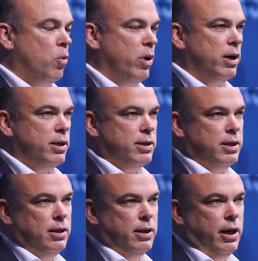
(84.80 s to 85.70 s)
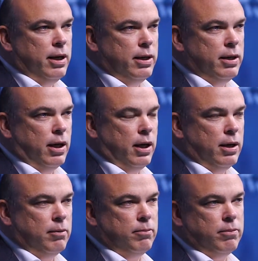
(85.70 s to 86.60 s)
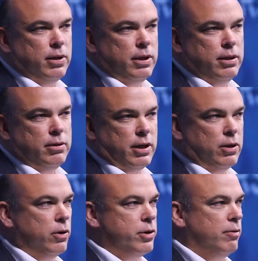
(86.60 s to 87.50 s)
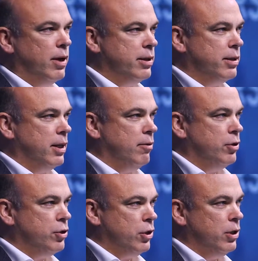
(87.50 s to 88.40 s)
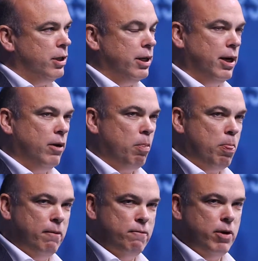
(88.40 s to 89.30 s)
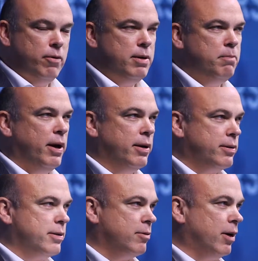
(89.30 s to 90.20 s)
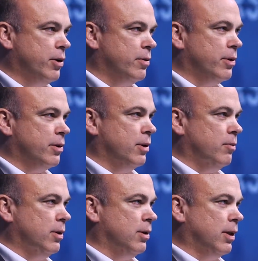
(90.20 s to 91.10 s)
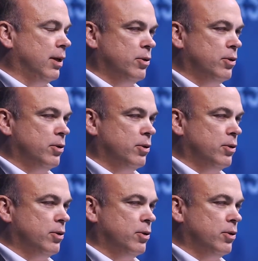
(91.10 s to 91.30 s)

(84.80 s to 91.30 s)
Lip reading: we are still in the technology-related areas turning out the very best graduates in the world.